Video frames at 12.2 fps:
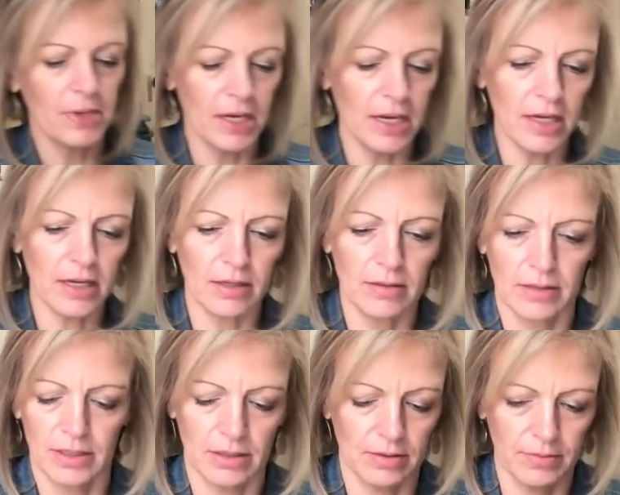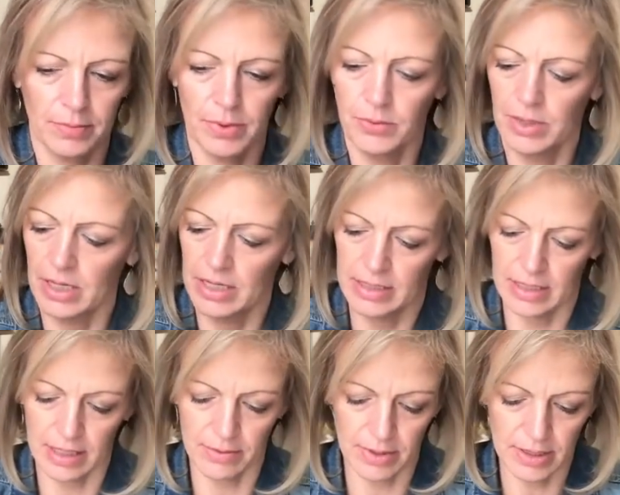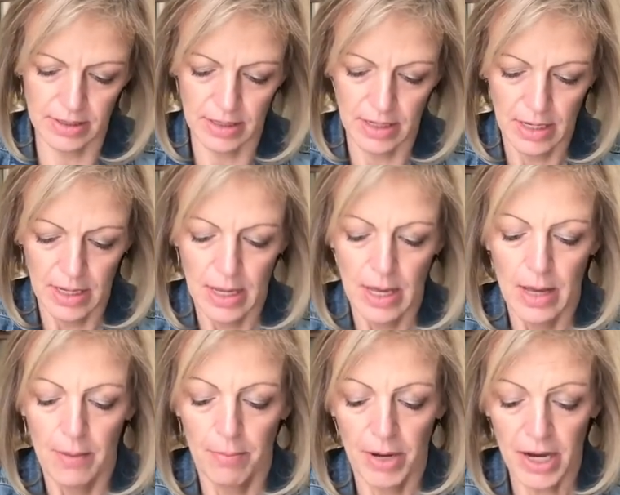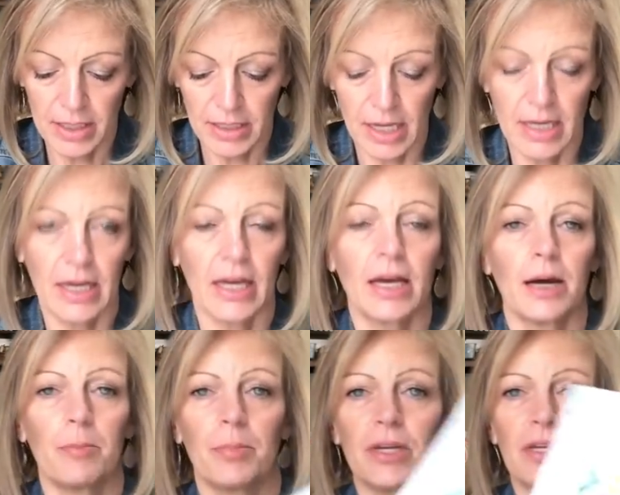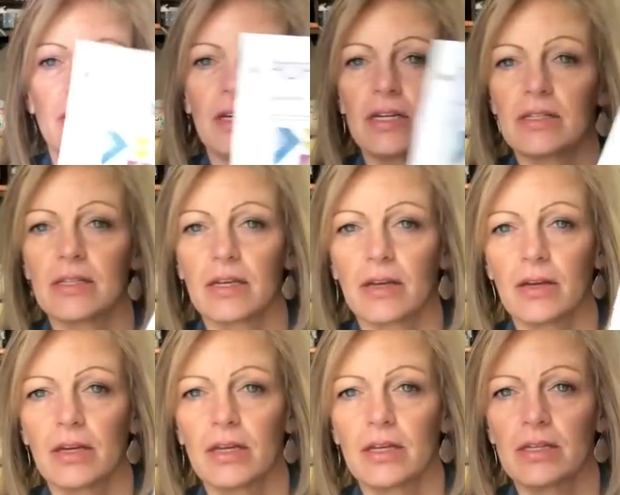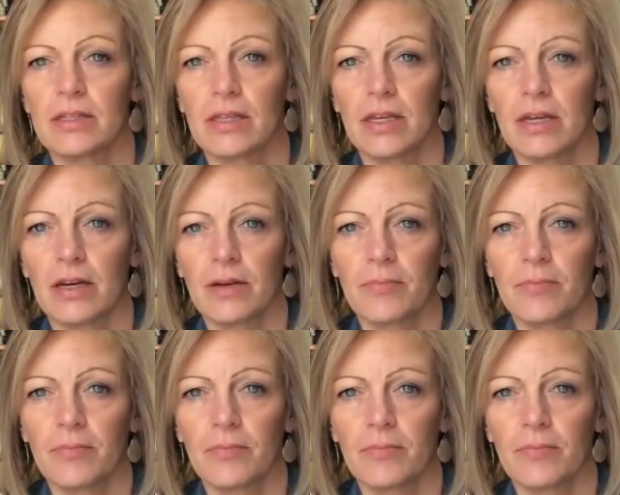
cake. No, what did I say it was? Potcake and Company is the is the uh,